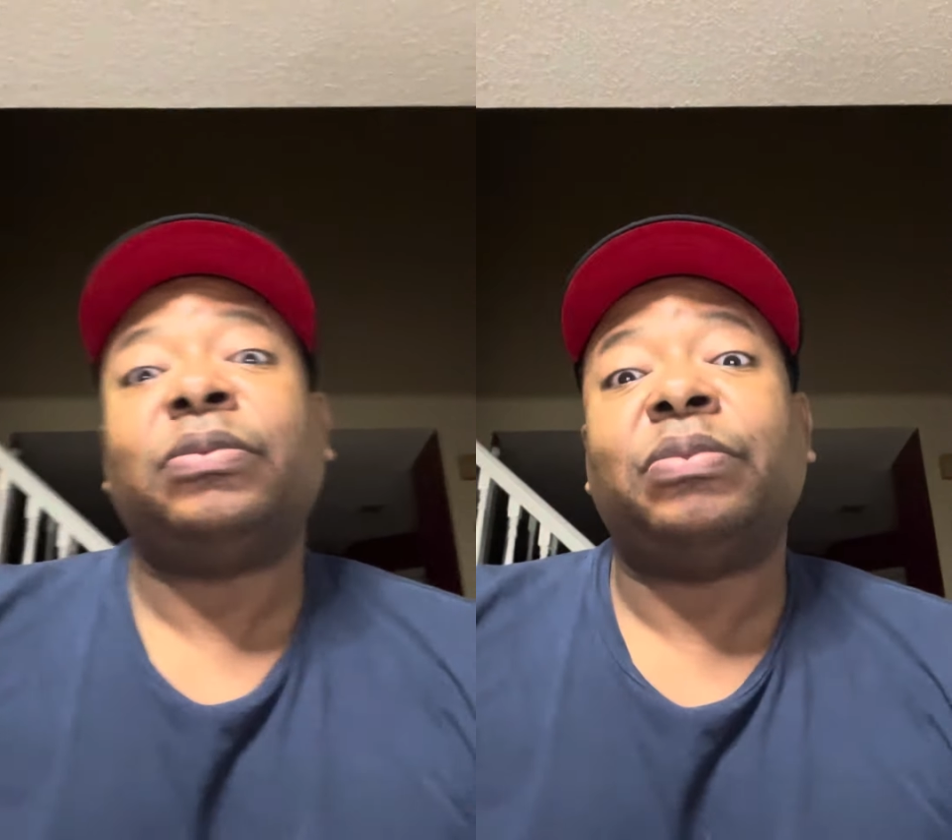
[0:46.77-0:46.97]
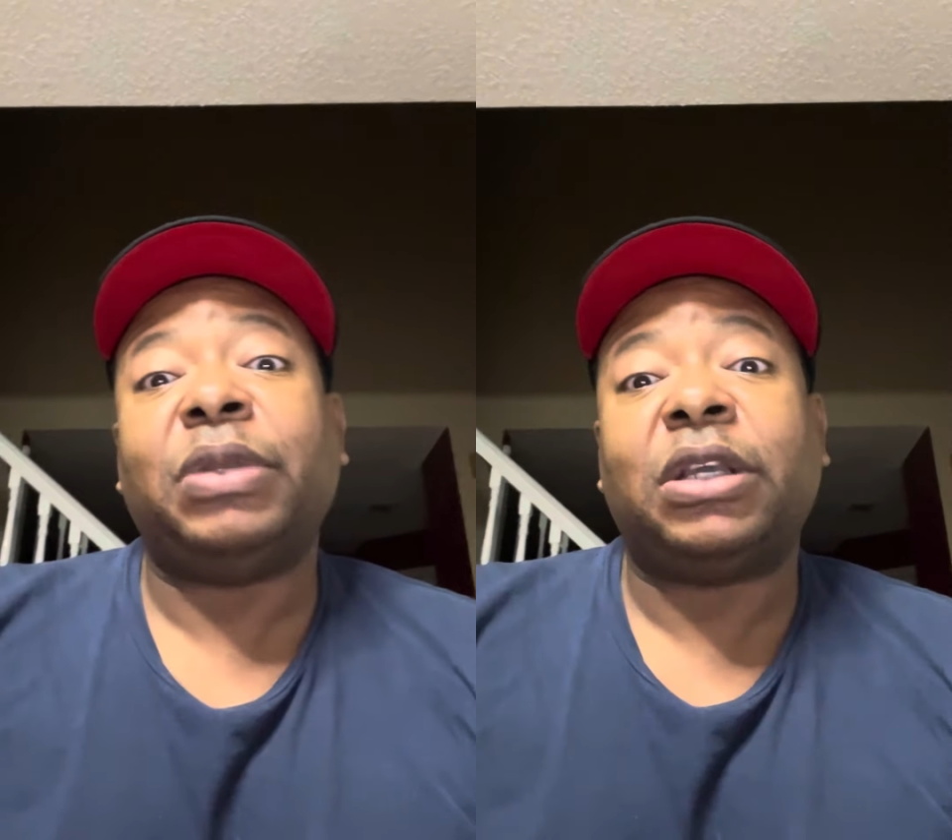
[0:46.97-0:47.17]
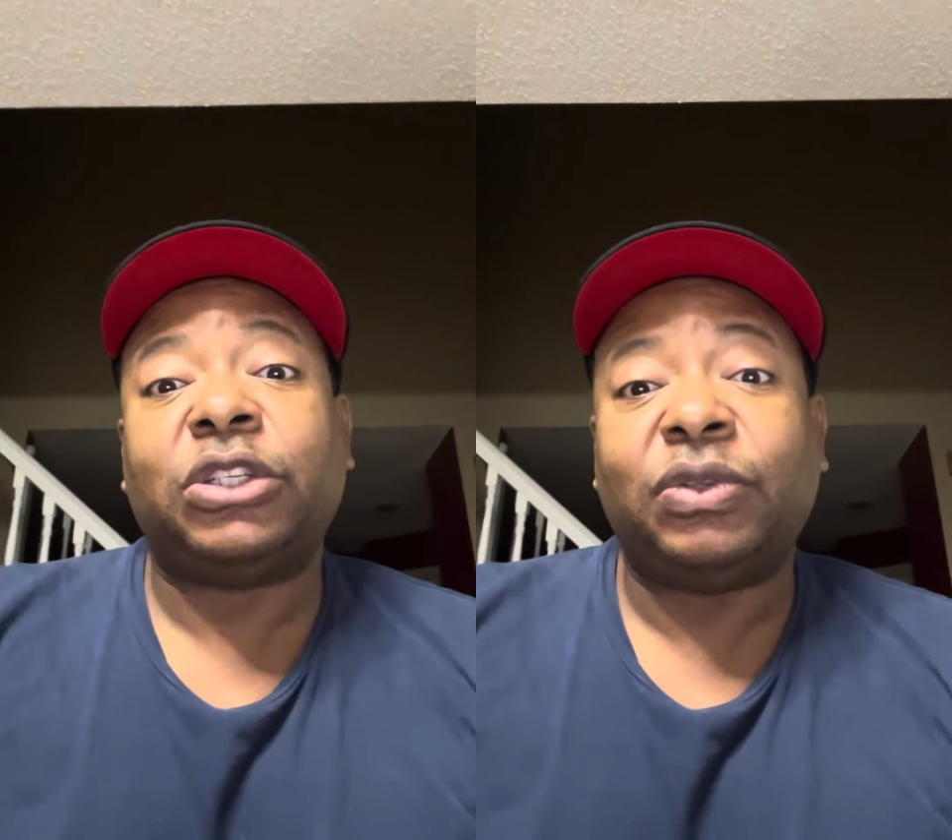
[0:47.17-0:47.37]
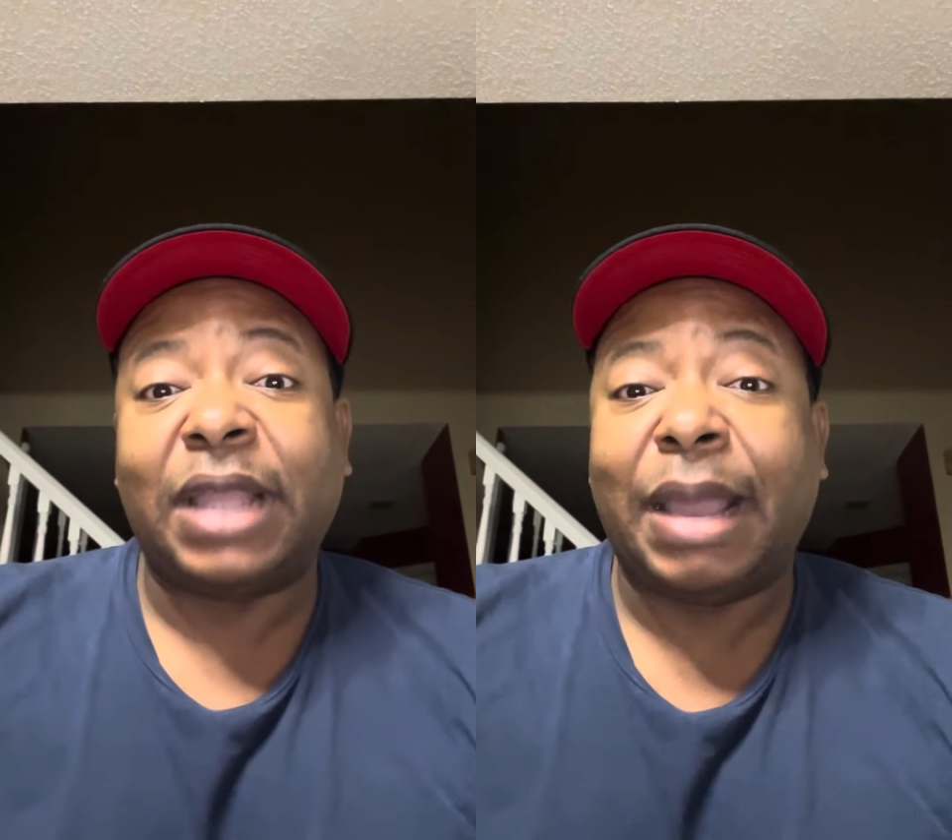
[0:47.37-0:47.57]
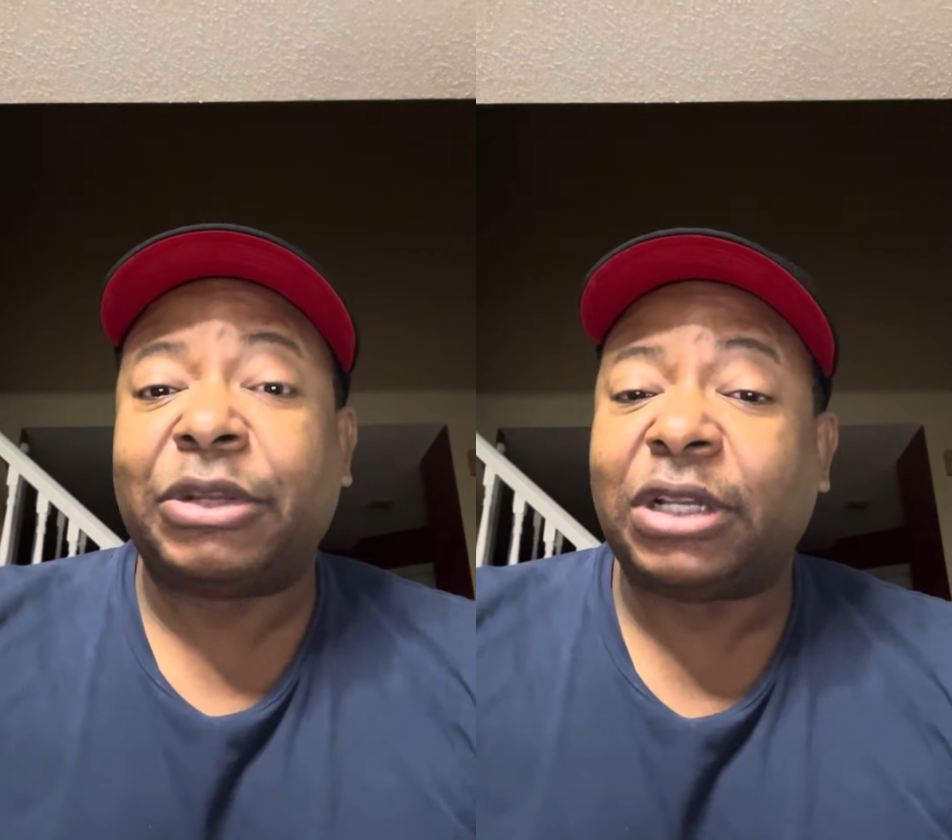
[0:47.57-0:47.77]
because you
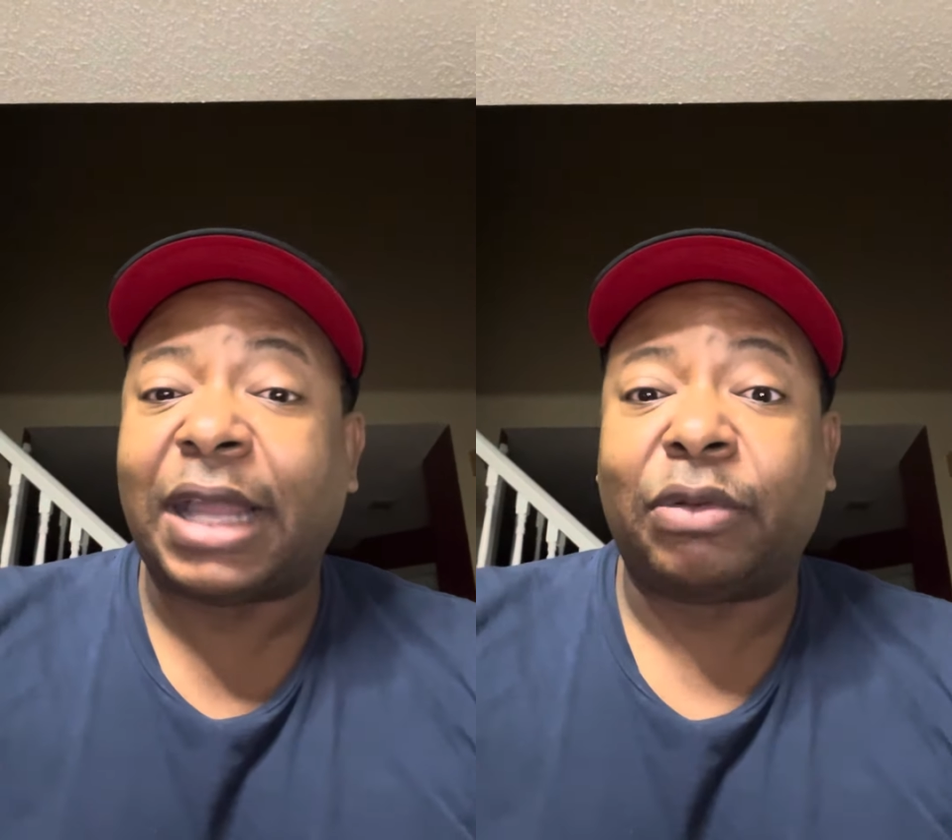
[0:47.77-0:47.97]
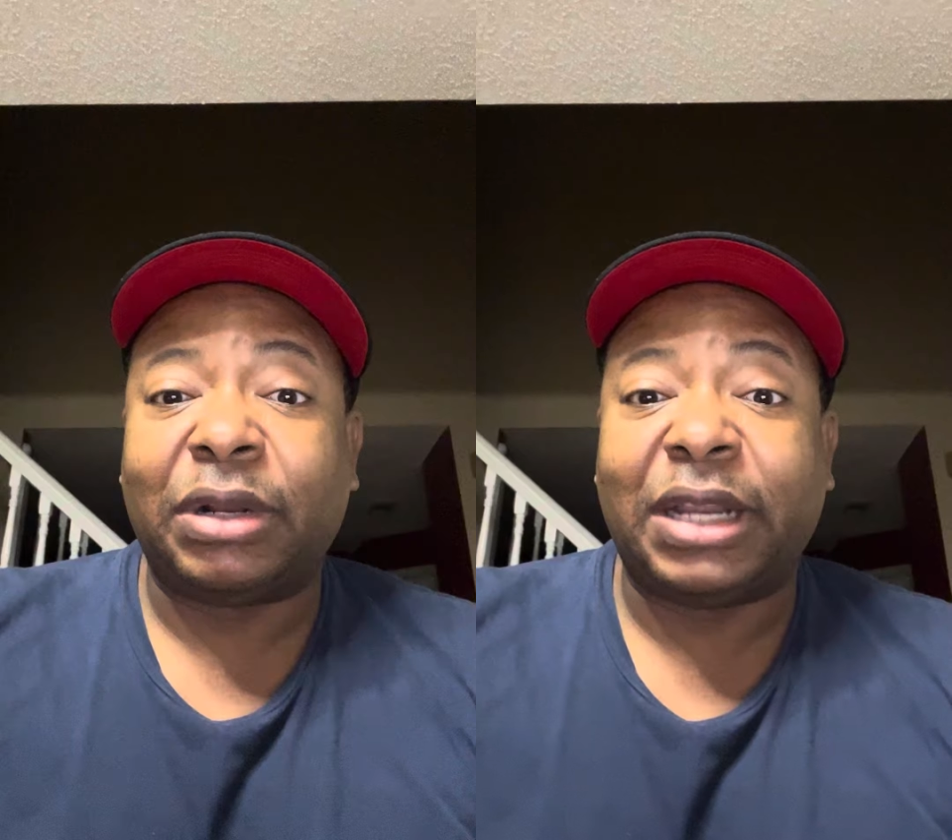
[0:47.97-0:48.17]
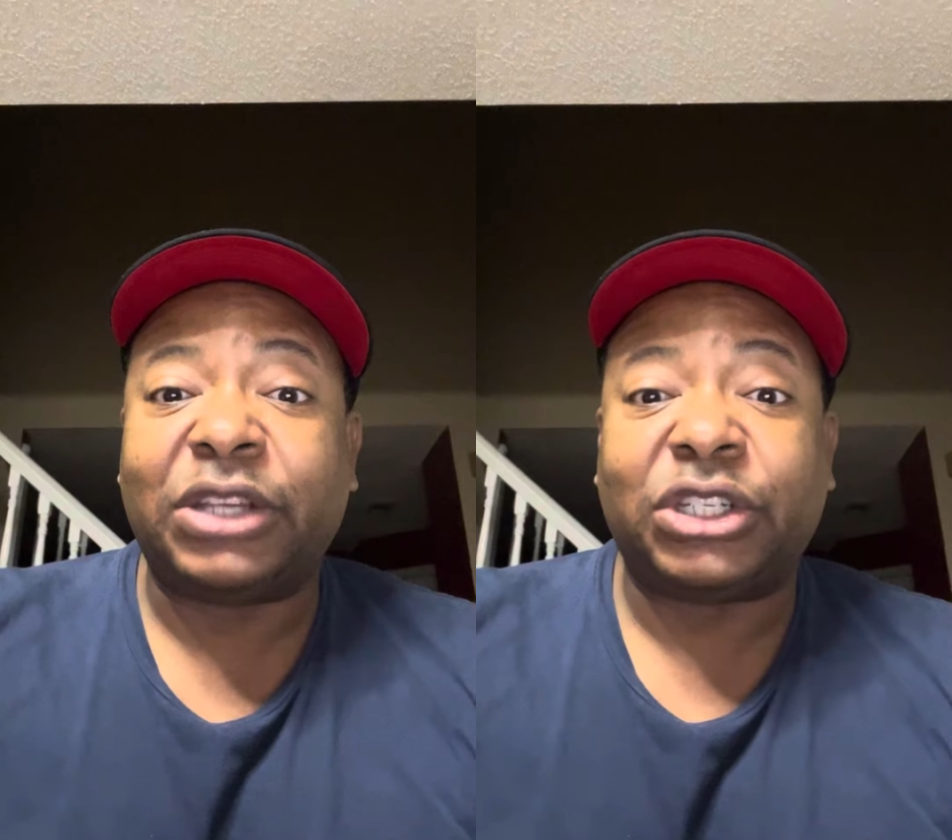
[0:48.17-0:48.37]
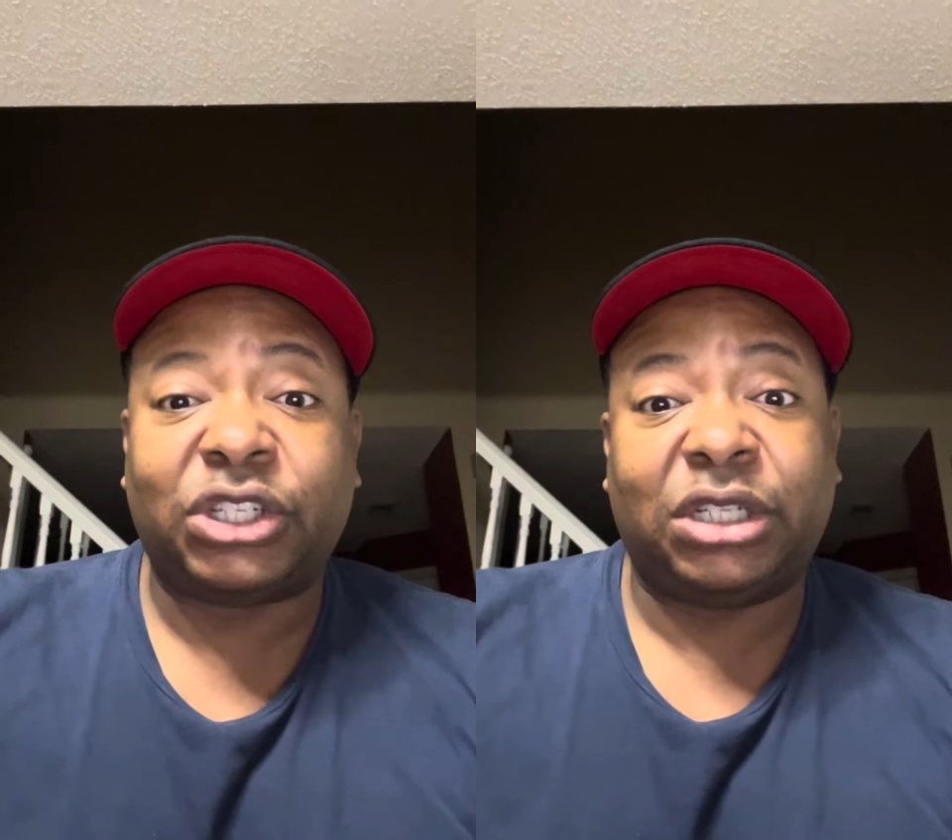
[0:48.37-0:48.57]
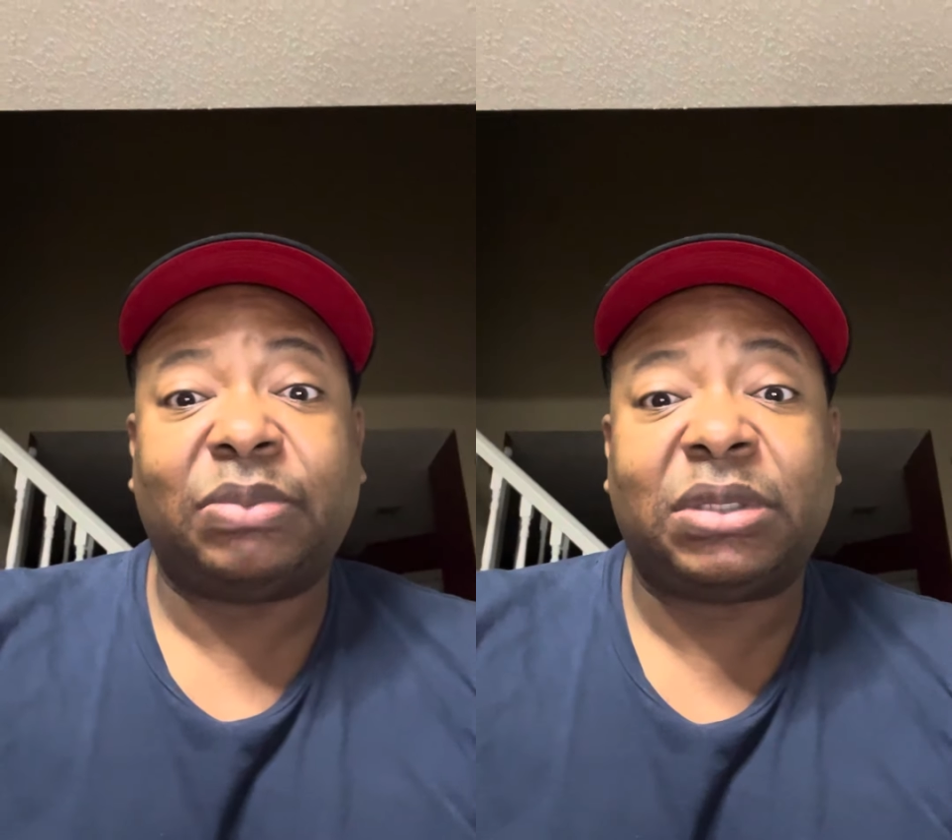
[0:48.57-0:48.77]
damage a lot of
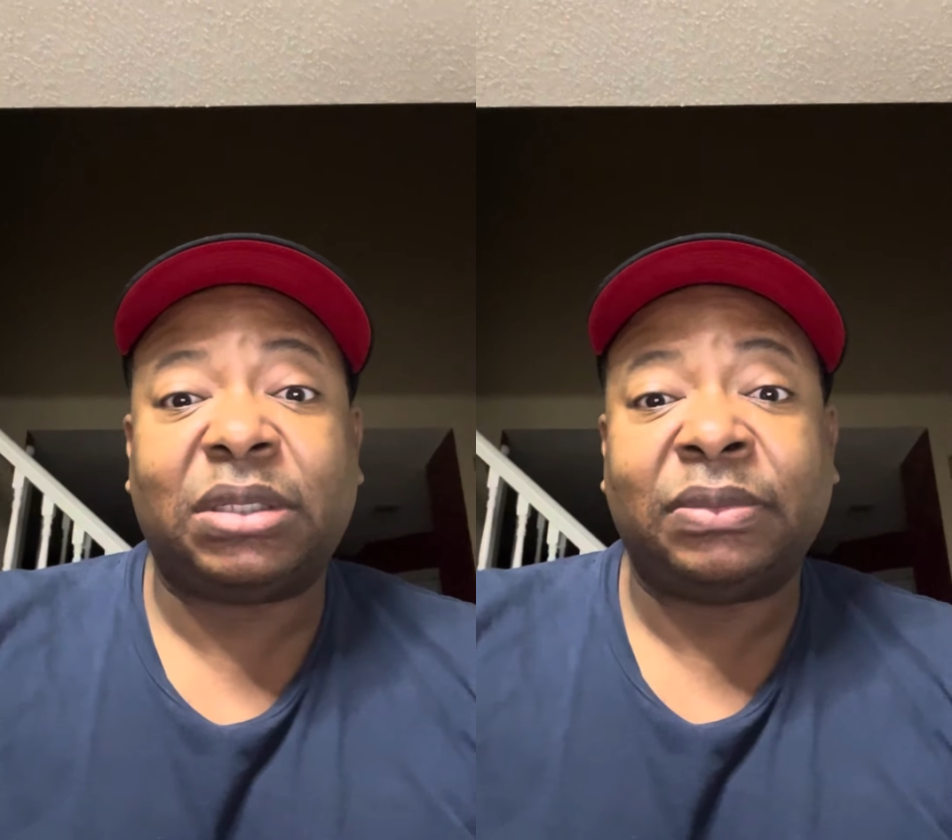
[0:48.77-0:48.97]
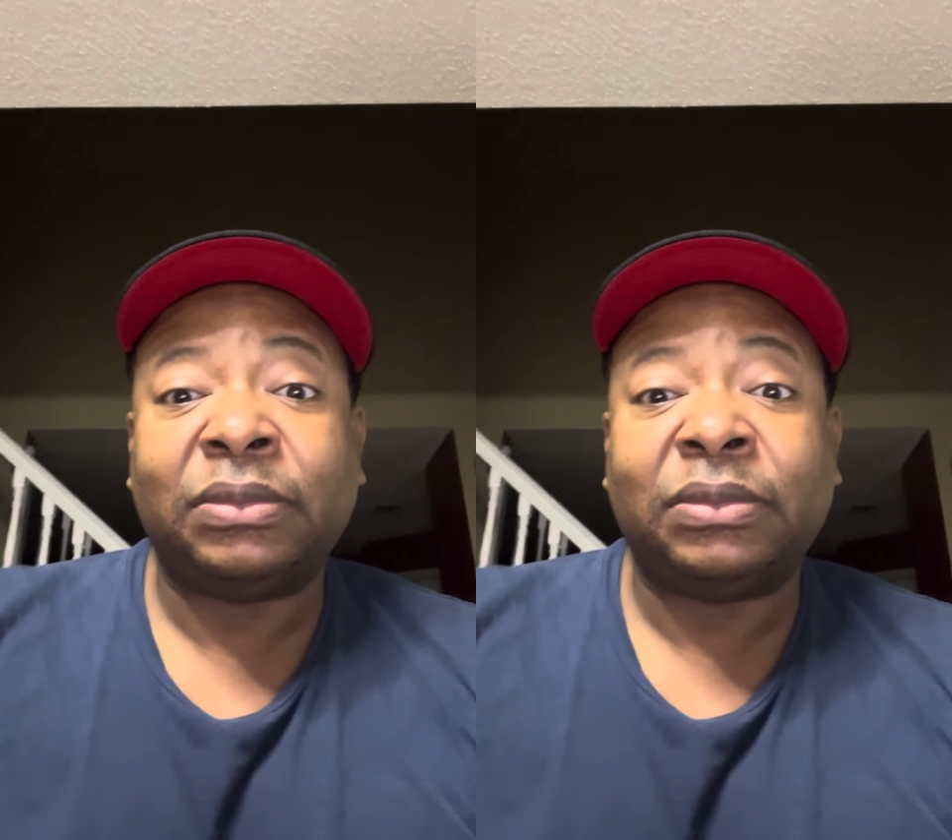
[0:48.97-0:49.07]
relationships.